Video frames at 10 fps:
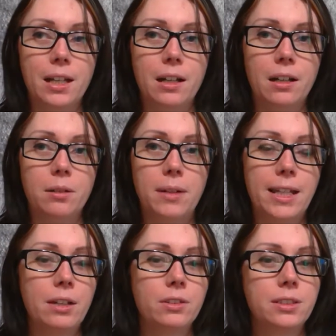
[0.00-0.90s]
I
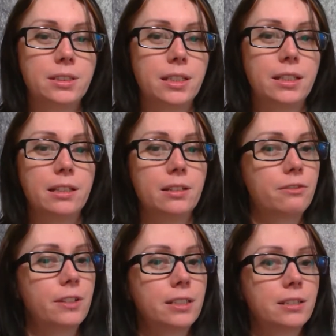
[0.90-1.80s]
can't really say
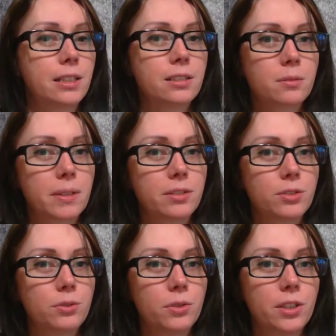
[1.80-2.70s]
enough nice things about the
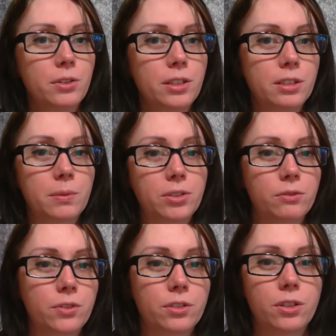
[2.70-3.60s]
story grid, especially
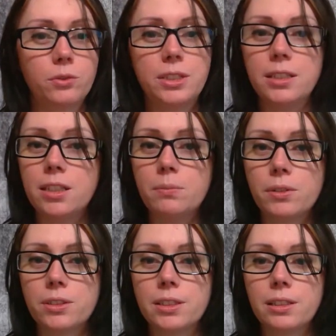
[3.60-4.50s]
if you're an OCD
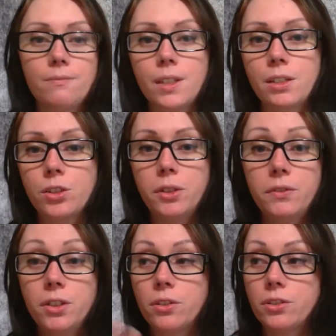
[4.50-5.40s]
person. So
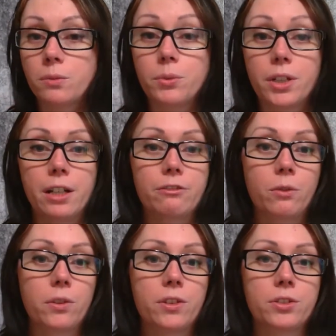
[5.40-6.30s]
even though there's a book out
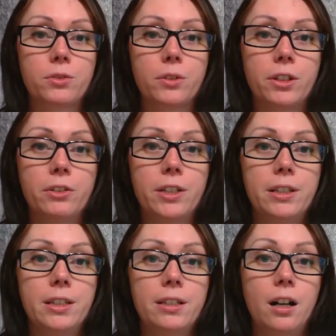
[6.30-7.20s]
for the story
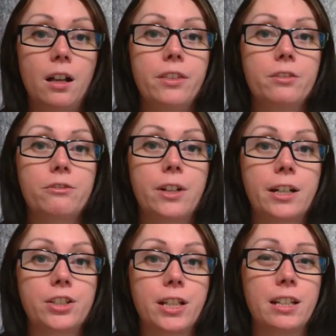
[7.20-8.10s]
grid, the author
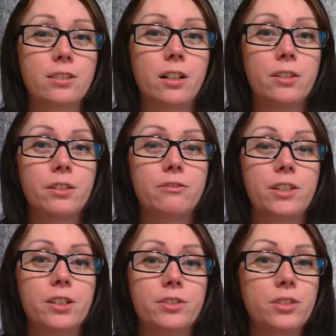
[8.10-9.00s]
actually has all the
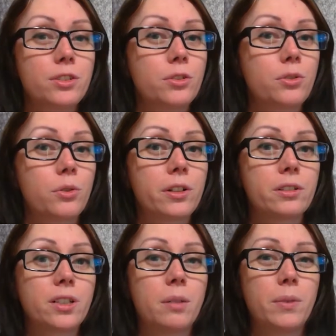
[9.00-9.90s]
videos and the
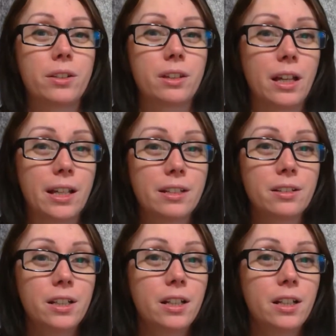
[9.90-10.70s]
tutorials up online.